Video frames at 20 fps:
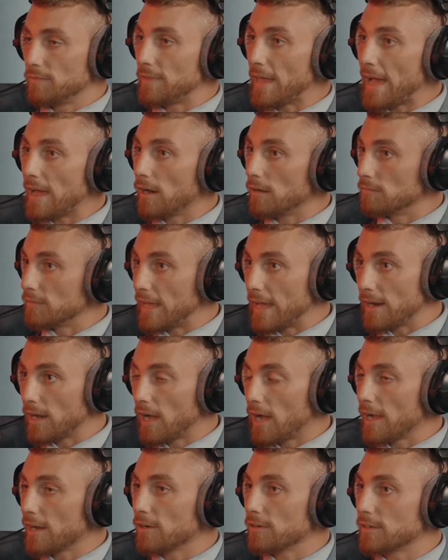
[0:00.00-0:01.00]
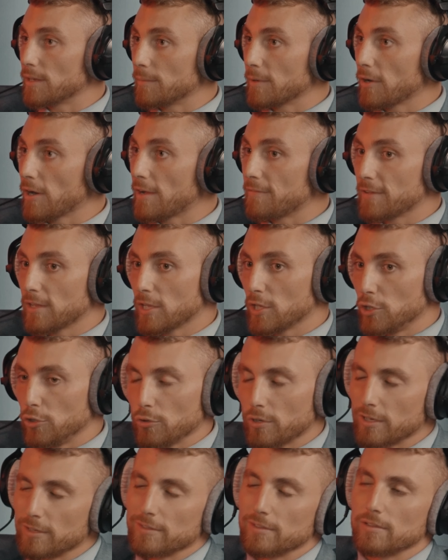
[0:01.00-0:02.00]
that that higher demographic and
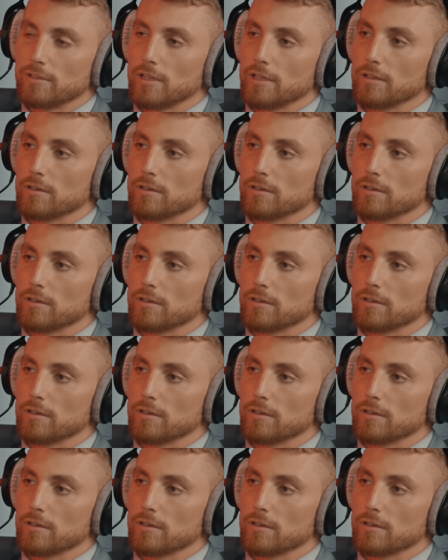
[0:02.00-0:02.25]
you can